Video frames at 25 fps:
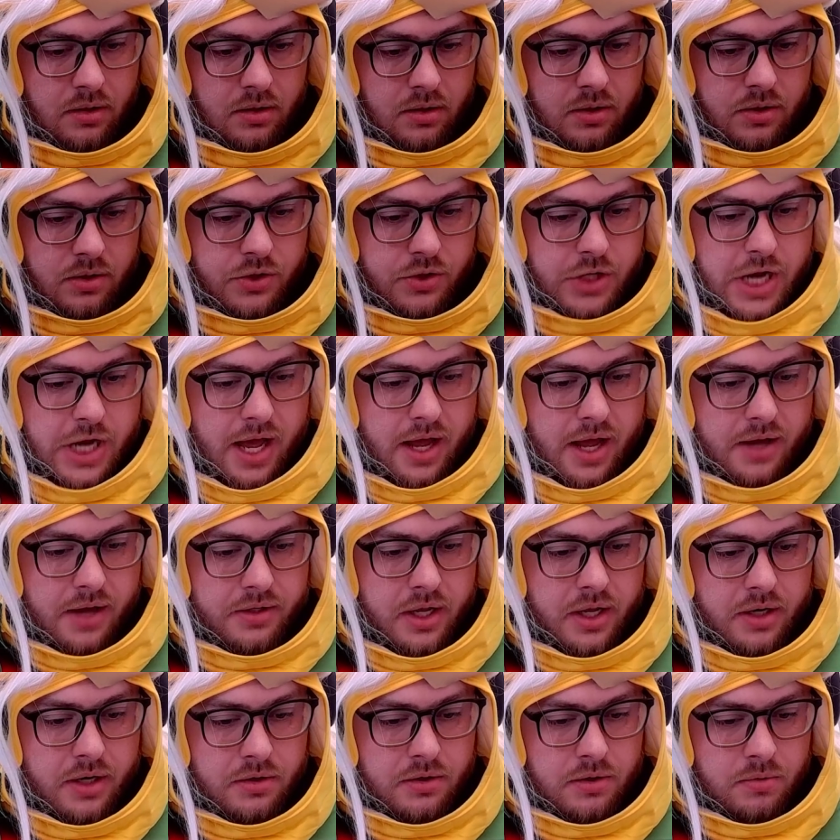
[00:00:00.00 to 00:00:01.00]
Chat,
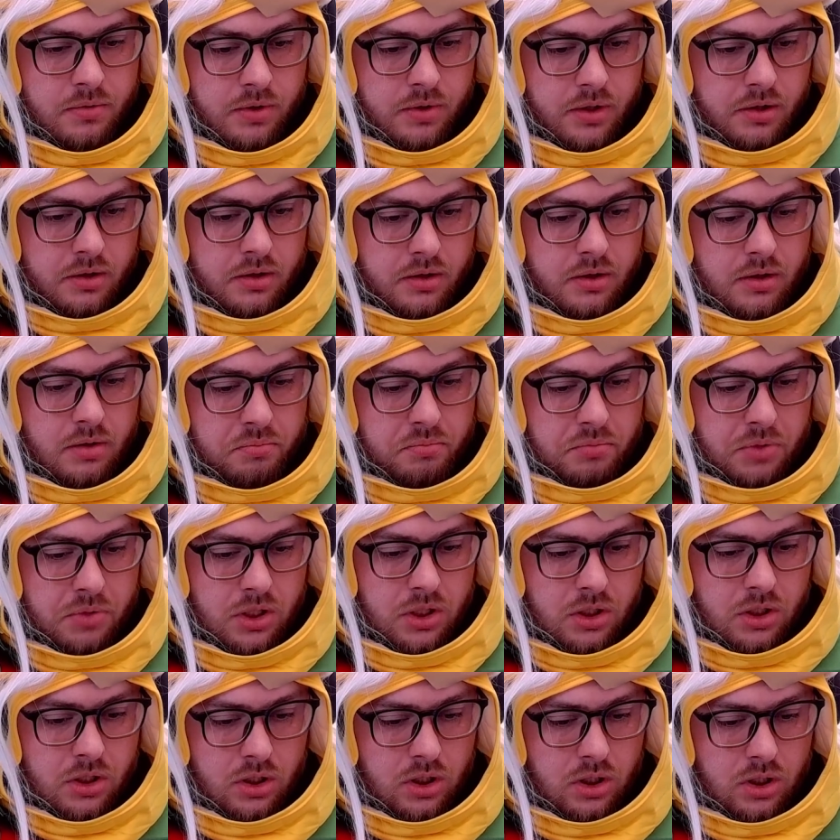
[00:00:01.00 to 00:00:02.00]
can you hear
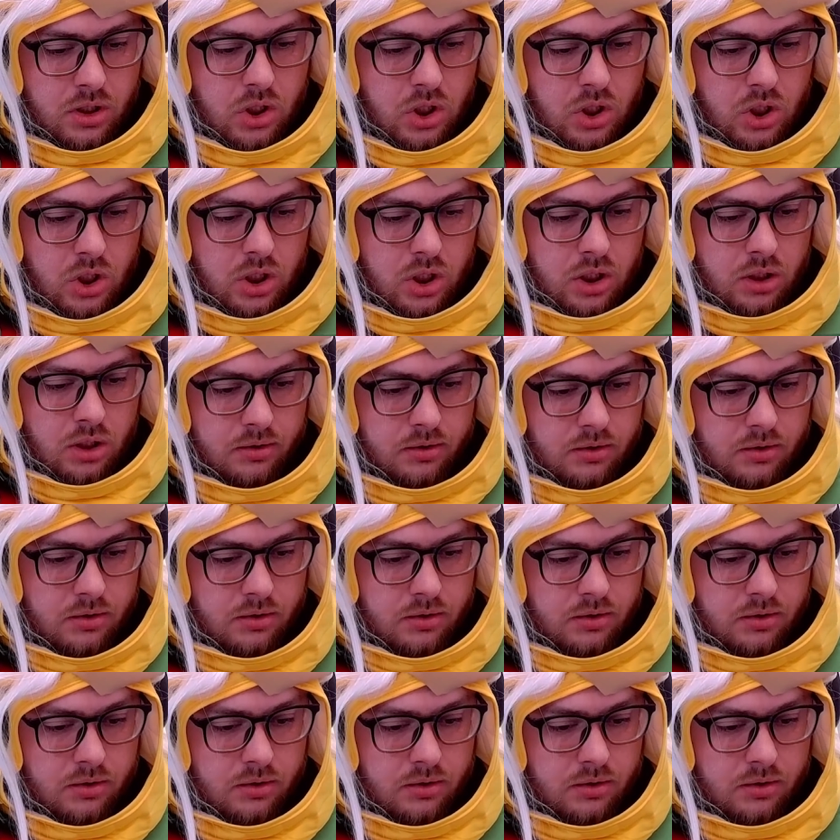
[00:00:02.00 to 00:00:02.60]
me?